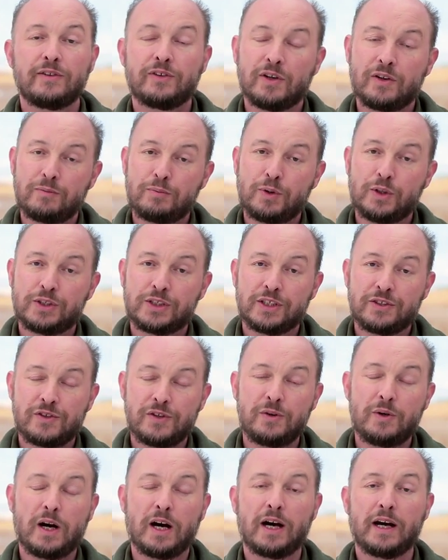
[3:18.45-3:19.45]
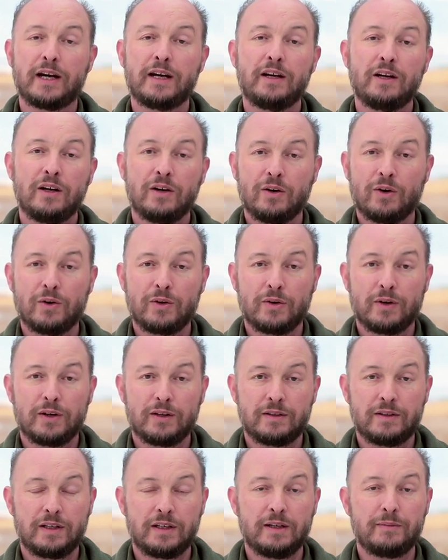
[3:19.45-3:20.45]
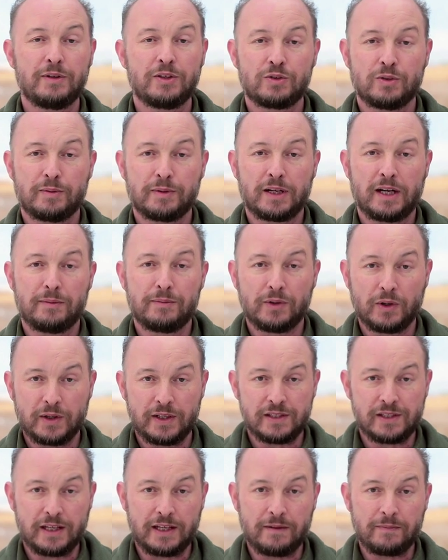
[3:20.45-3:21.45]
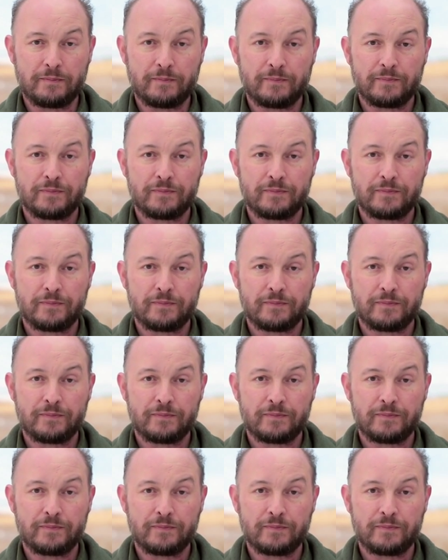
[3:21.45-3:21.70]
Don't push it too high or the image will become noisy.